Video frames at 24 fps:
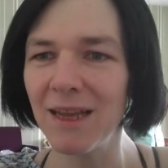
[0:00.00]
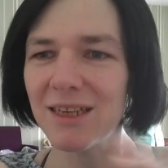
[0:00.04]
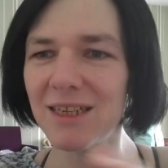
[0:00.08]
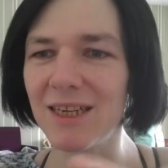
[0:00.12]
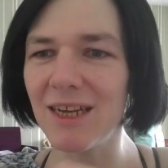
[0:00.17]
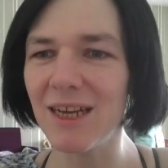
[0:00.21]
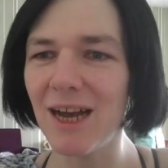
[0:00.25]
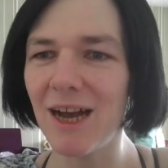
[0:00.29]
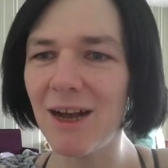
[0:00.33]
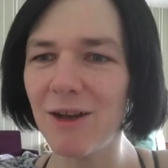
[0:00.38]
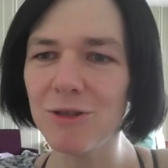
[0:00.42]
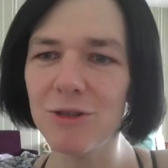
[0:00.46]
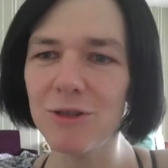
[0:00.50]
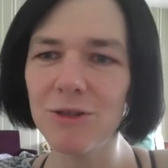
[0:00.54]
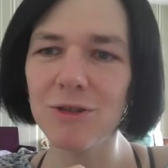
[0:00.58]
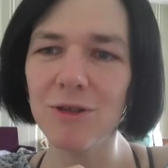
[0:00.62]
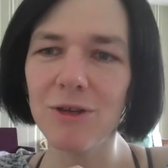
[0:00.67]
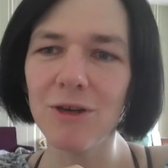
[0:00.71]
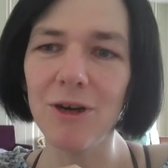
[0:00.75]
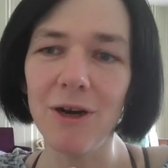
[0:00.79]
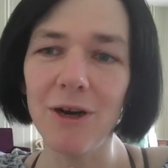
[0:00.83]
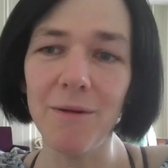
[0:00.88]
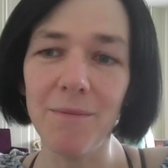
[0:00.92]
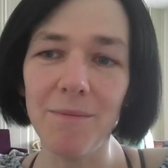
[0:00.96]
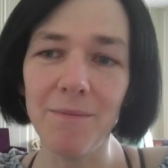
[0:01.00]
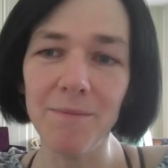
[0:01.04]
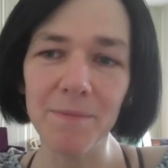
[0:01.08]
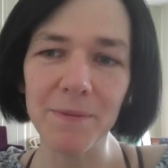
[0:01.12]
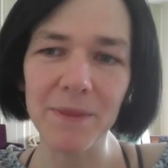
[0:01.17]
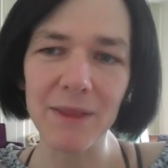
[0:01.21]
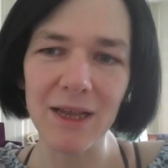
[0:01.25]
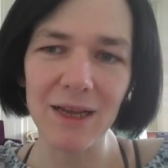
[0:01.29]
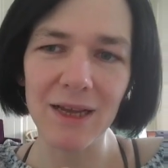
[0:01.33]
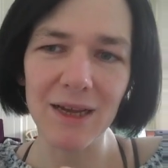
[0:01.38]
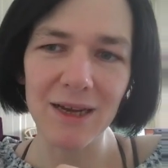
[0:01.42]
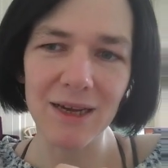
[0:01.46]
They also
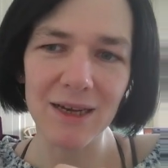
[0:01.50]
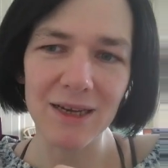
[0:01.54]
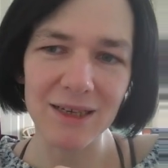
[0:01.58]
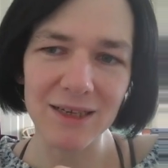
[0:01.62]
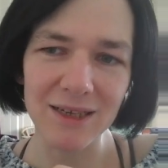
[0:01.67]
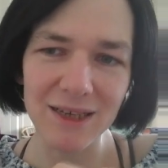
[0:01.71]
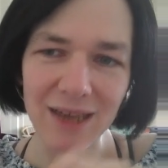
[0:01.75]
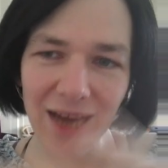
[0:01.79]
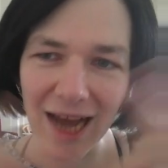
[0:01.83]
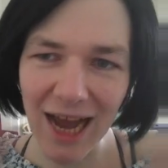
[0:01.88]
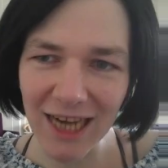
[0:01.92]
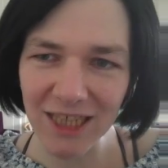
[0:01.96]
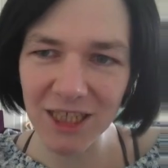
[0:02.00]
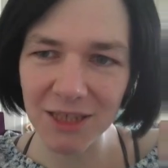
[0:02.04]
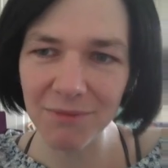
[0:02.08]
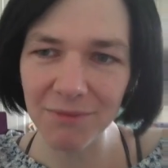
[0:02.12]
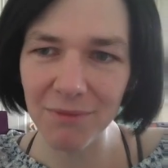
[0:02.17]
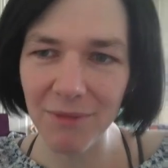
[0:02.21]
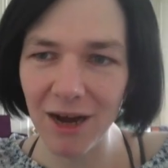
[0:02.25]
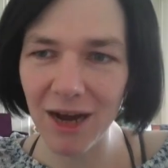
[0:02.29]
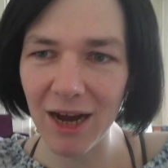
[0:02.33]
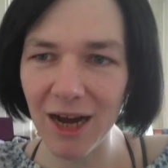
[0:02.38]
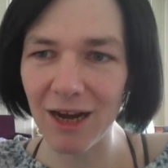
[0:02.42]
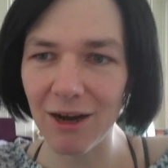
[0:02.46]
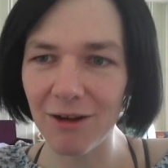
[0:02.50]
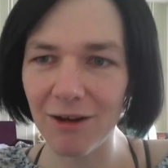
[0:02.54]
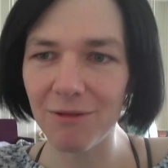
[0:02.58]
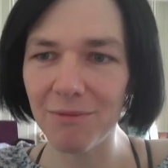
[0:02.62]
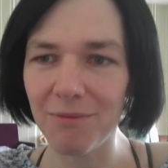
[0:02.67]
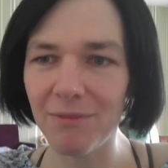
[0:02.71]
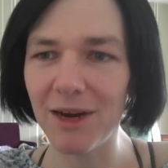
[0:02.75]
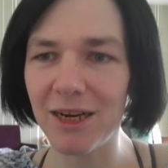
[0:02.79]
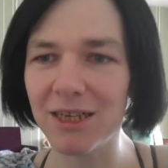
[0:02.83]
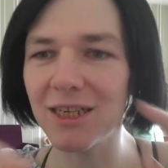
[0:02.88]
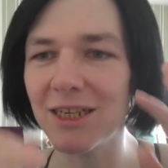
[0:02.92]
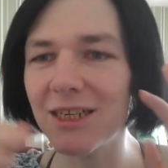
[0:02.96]
Dutch mile,
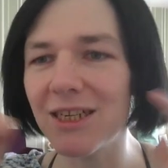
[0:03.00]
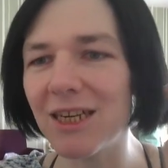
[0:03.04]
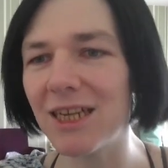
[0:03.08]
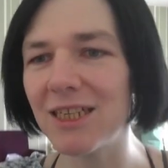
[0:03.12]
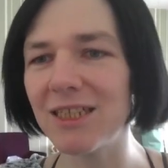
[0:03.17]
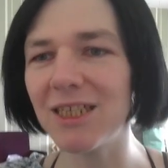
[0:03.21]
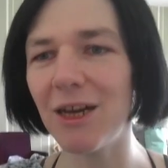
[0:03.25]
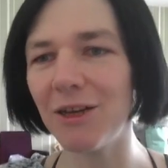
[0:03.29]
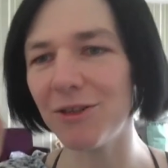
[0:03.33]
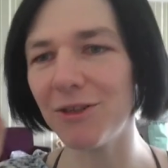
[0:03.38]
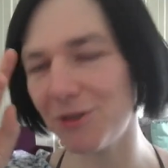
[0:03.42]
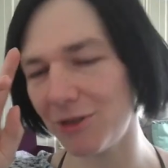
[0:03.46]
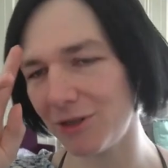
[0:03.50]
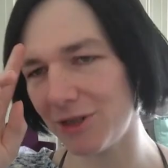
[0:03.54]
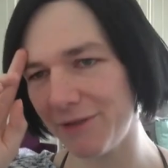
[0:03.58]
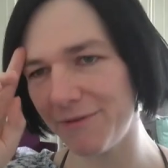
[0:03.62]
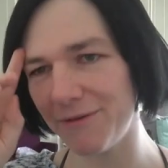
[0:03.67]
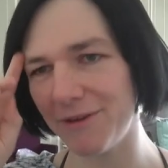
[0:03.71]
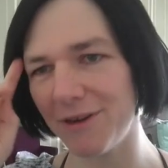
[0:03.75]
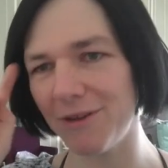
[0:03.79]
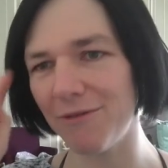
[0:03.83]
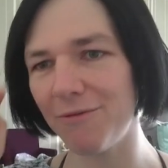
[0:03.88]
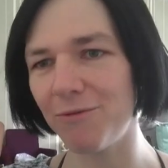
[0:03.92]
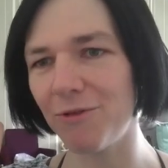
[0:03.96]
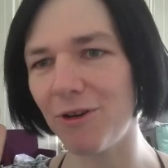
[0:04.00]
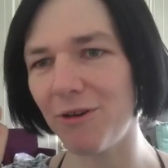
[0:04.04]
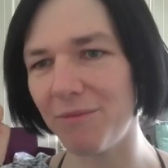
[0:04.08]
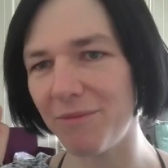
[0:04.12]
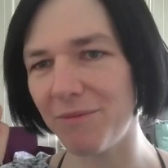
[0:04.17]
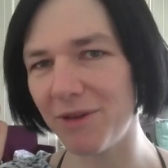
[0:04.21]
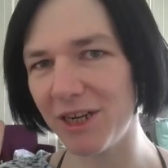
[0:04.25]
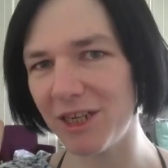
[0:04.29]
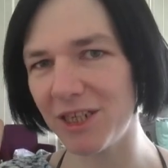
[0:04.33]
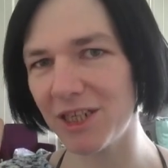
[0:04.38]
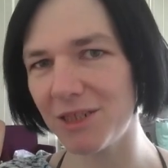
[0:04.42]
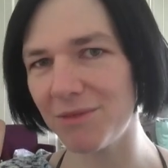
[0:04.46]
but it is also different from
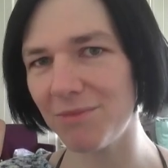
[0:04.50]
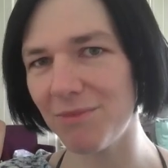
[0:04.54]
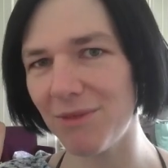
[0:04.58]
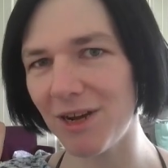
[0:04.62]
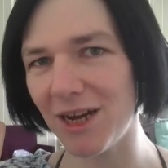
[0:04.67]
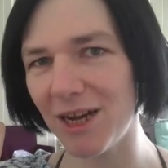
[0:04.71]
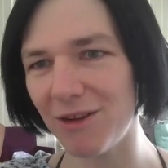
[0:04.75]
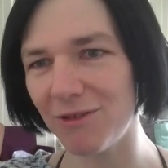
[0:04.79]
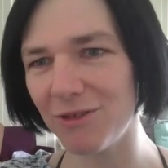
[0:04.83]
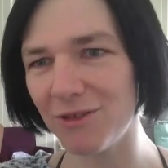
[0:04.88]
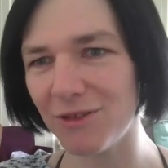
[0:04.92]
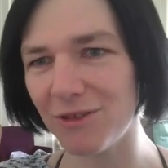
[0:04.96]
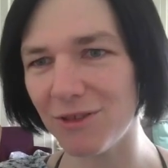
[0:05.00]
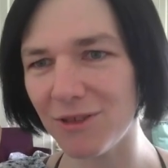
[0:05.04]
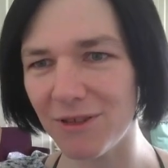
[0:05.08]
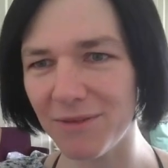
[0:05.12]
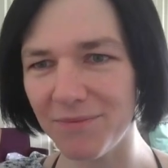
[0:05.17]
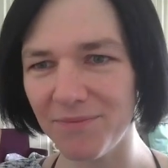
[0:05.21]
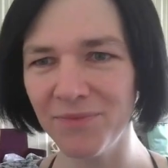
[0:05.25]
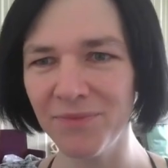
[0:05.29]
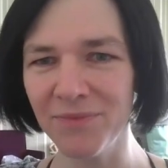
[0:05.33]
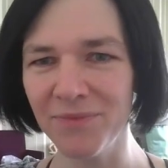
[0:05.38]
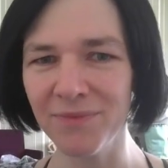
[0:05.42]
British mile. So